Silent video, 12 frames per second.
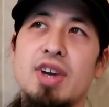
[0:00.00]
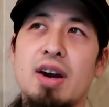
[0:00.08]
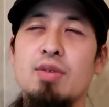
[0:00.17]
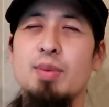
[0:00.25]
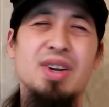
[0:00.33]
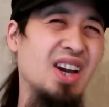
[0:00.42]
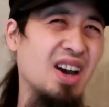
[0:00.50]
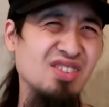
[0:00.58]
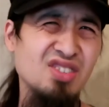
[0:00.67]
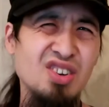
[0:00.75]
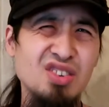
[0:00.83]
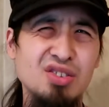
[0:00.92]
they have them at
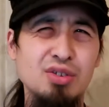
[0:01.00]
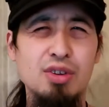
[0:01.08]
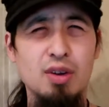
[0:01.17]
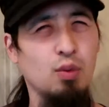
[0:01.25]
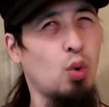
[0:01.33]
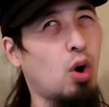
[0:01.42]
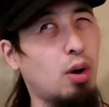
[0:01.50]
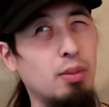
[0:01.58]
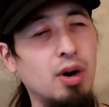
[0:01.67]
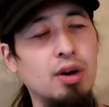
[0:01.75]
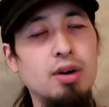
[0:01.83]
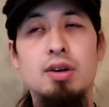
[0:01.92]
gas stations, at
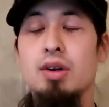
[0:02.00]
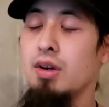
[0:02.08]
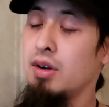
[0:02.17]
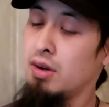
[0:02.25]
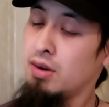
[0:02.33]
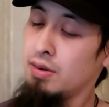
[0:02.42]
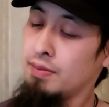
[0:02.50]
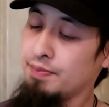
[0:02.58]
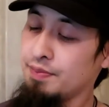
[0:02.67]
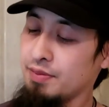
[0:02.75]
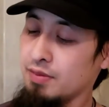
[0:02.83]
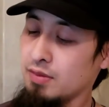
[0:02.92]
Walmart.
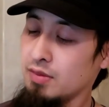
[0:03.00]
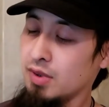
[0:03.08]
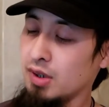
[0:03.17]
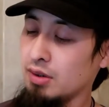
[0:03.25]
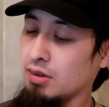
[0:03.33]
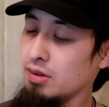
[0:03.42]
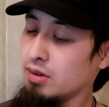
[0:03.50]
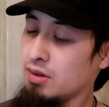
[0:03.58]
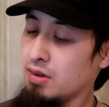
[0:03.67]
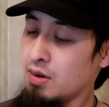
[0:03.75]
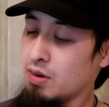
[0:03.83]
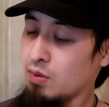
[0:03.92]
Uh,
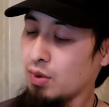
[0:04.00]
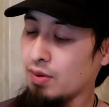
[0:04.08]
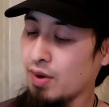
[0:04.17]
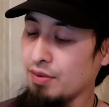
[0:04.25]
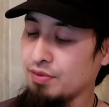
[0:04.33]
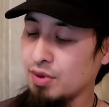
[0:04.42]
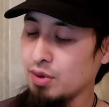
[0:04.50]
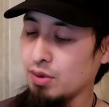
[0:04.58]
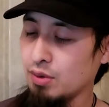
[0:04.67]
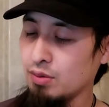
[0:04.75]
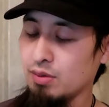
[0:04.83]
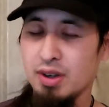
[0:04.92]
whenever I
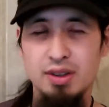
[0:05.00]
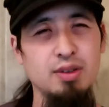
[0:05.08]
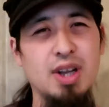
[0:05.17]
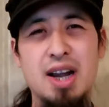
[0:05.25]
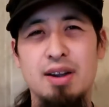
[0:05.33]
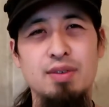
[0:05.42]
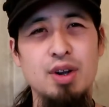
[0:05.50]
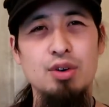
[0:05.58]
feel like a lack